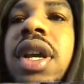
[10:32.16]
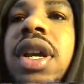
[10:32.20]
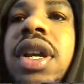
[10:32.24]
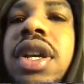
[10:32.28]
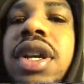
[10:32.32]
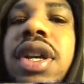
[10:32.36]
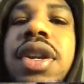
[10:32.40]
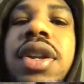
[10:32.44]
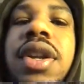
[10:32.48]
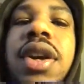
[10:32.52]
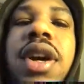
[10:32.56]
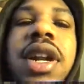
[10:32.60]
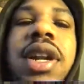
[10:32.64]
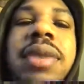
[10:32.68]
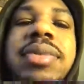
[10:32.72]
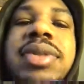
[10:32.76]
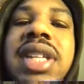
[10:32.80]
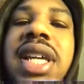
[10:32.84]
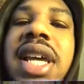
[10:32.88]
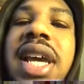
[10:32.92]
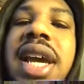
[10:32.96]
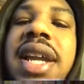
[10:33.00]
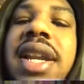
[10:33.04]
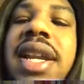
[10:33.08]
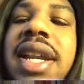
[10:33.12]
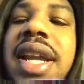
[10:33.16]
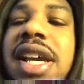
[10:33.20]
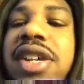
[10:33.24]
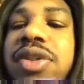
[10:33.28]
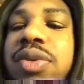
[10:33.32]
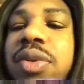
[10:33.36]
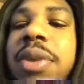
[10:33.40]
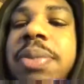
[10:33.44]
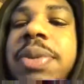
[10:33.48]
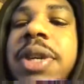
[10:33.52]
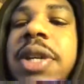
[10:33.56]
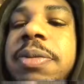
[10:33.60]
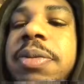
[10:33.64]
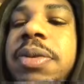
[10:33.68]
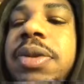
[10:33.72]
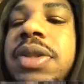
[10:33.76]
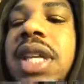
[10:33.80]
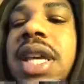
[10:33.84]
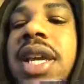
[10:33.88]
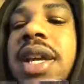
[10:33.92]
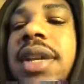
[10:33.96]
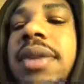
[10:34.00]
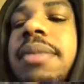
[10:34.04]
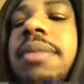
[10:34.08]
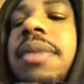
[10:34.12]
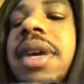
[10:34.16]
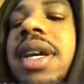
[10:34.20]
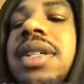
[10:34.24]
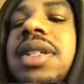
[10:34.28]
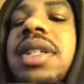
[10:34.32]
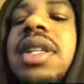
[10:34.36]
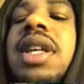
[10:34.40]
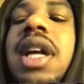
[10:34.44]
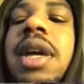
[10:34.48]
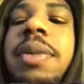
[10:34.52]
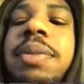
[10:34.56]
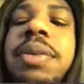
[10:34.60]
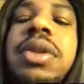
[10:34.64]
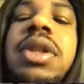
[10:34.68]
You know what I'm saying? And that's where people is getting mixed up.